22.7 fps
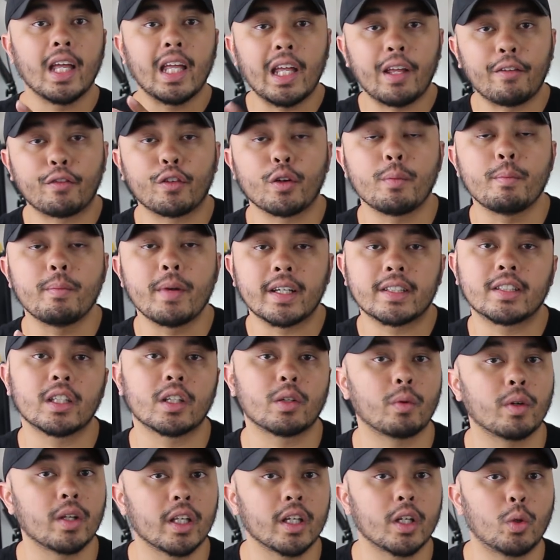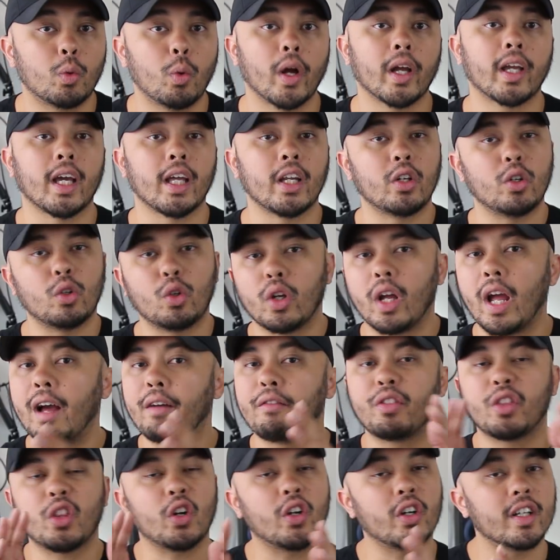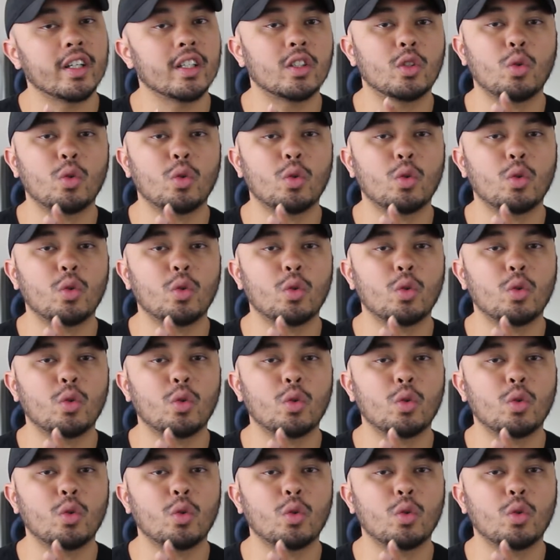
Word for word: if you're mixing really quick and you only have thirty,